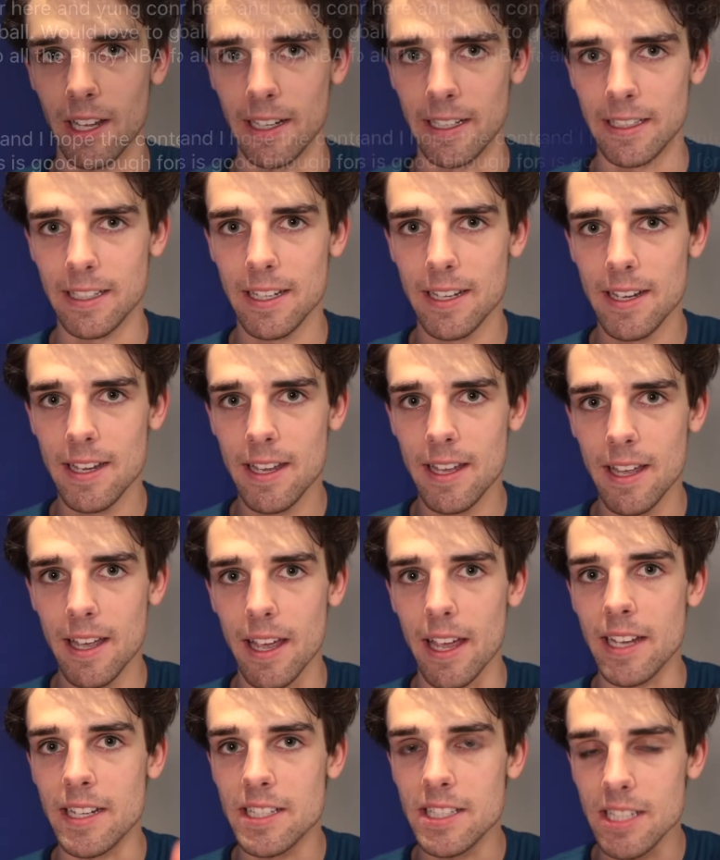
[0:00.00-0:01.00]
like,
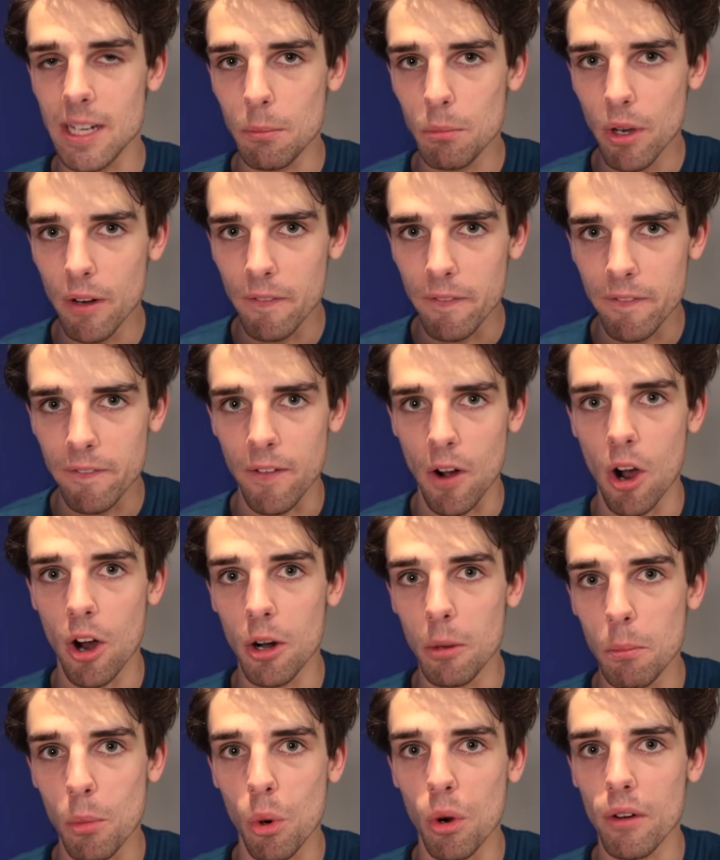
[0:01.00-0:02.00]
it's someone
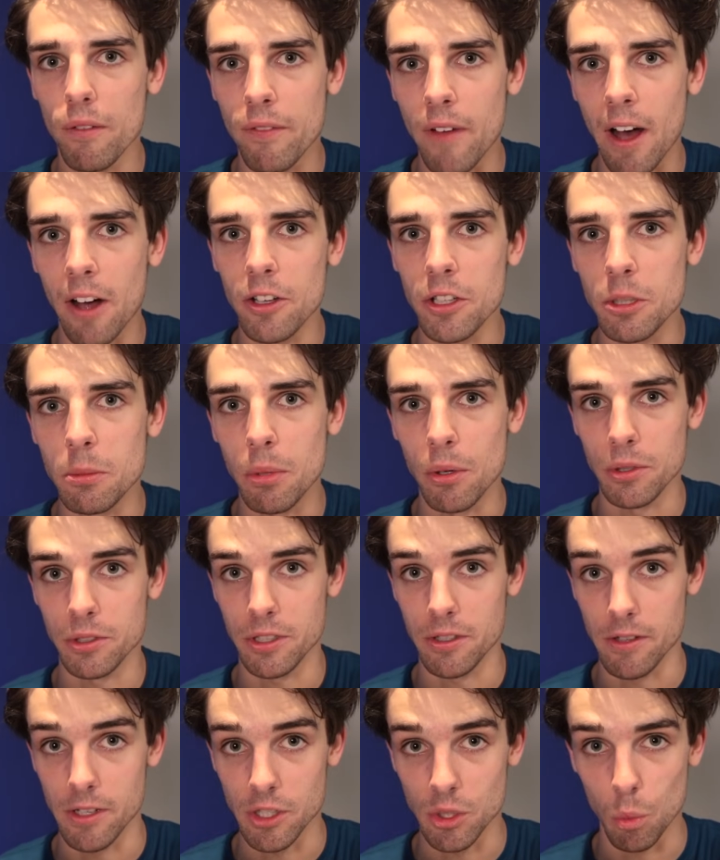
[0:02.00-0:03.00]
far more valuable
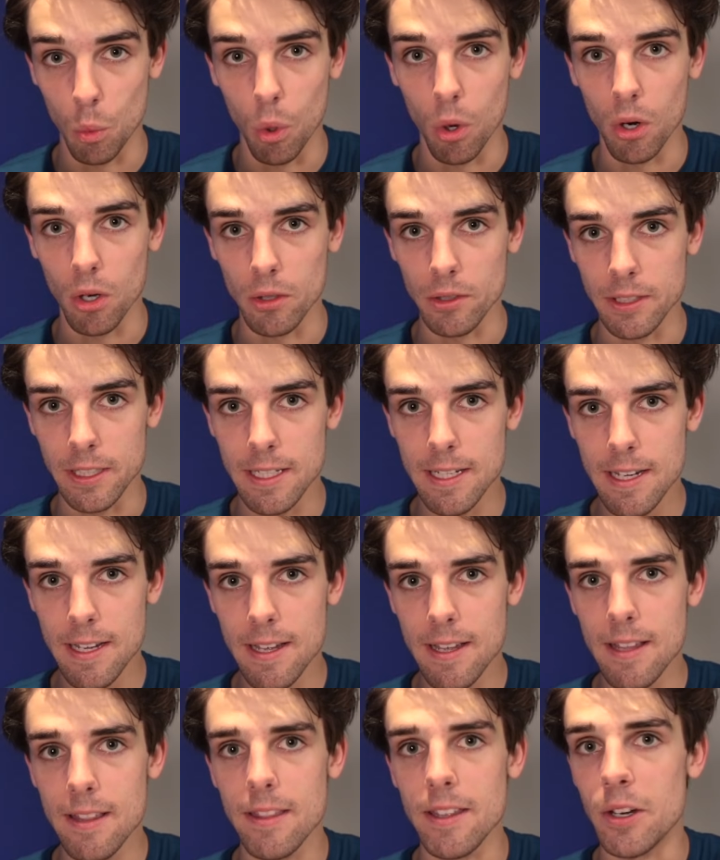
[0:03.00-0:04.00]
to this world
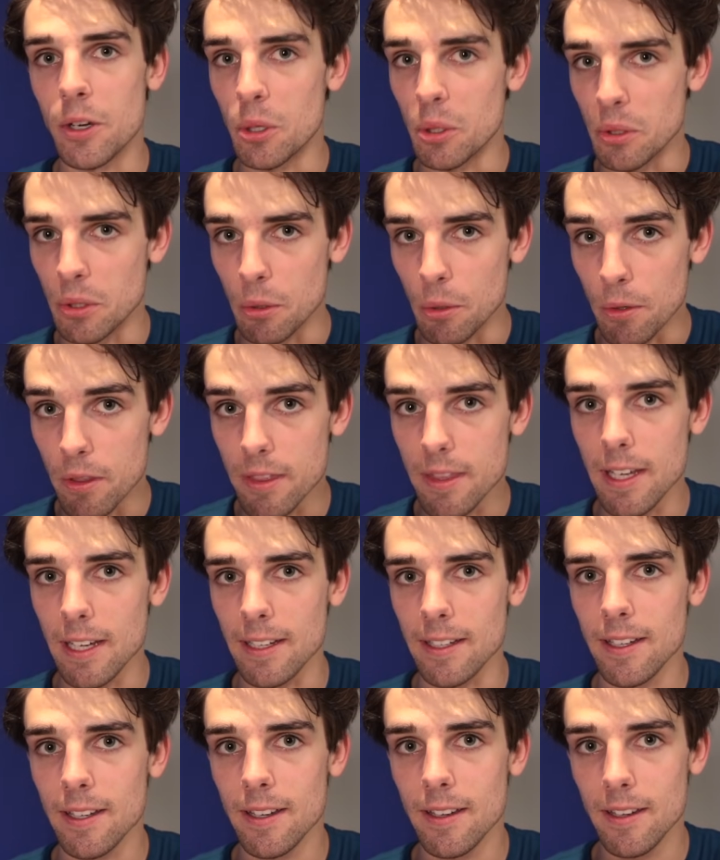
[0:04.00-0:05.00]
than who you
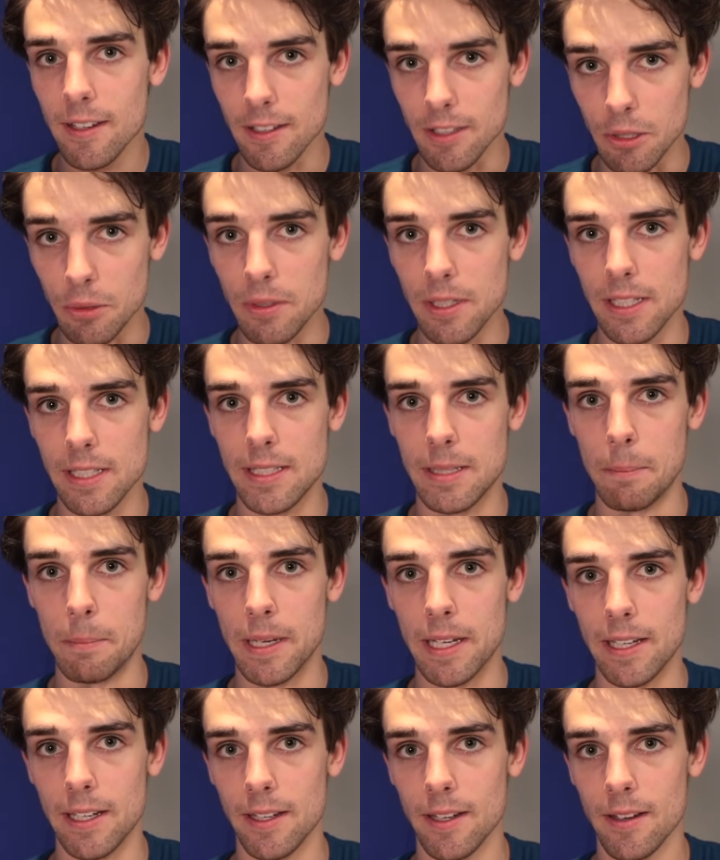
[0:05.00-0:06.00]
think you need to
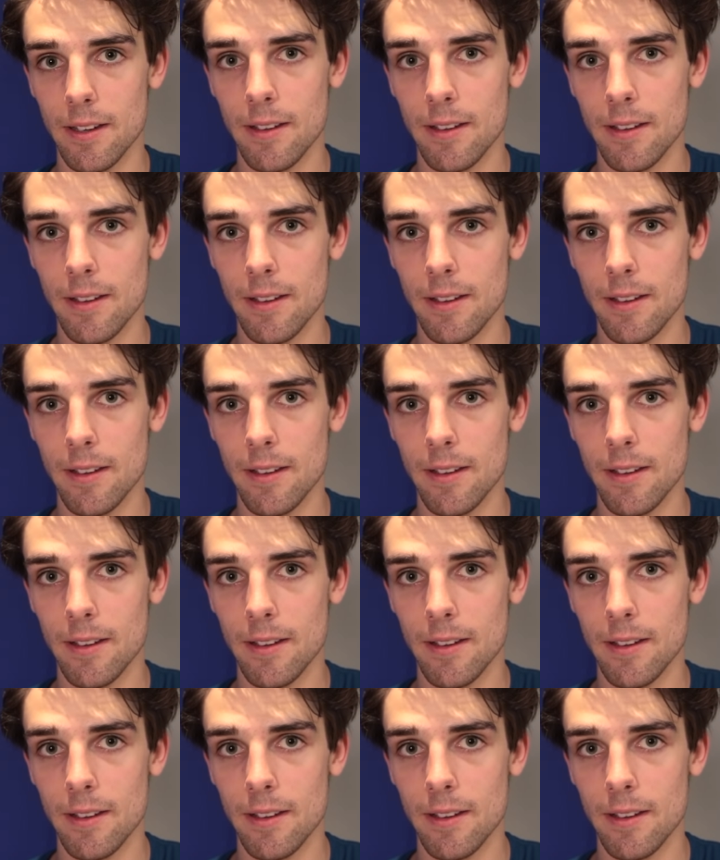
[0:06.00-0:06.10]
be.